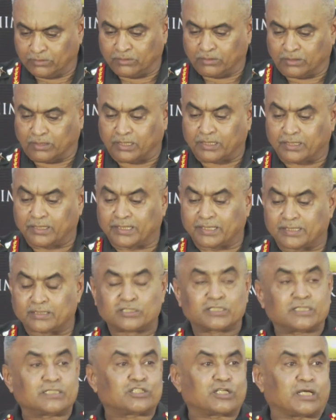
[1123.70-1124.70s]
Our
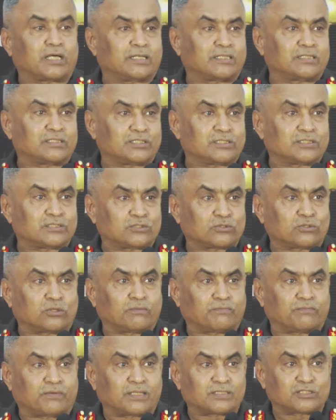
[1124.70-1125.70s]
legacy challenges
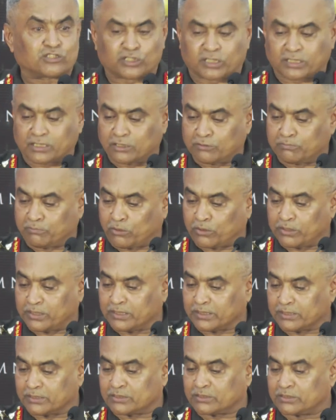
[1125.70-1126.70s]
of unsettled
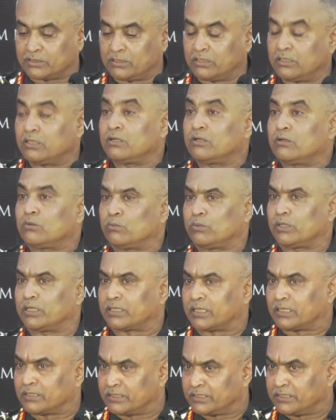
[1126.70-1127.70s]
borders will
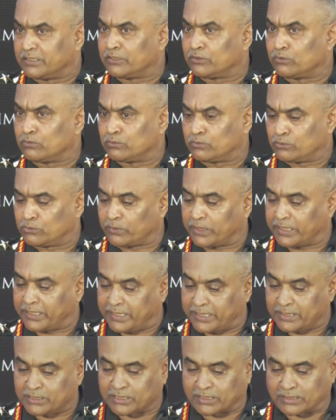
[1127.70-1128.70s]
continue to
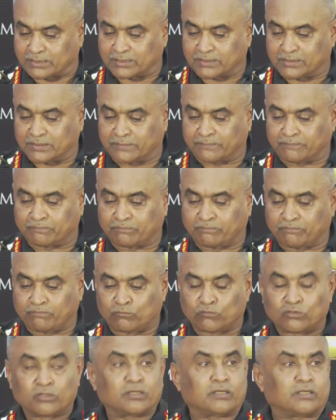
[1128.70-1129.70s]
engage us.
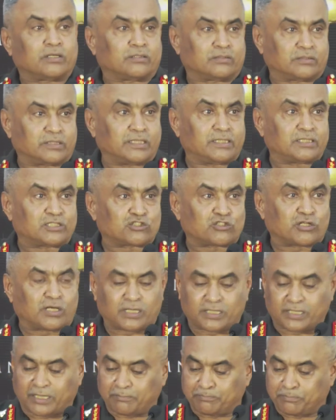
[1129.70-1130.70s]
These
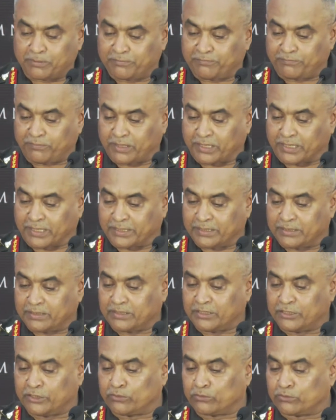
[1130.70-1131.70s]
stand amplified
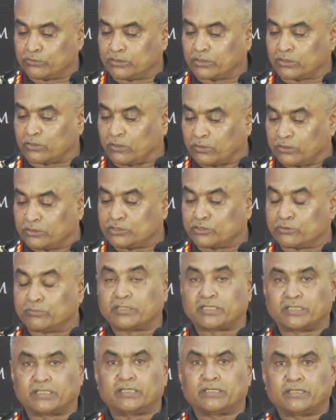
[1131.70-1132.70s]
due to the
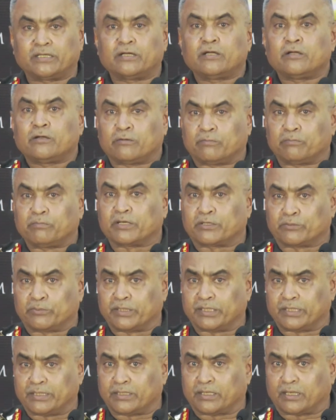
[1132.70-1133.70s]
collusivity
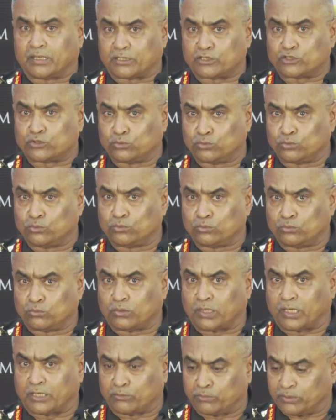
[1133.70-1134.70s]
between our two
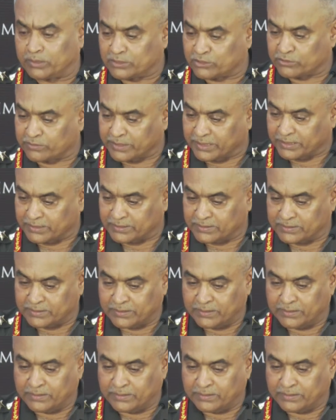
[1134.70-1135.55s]
adversaries.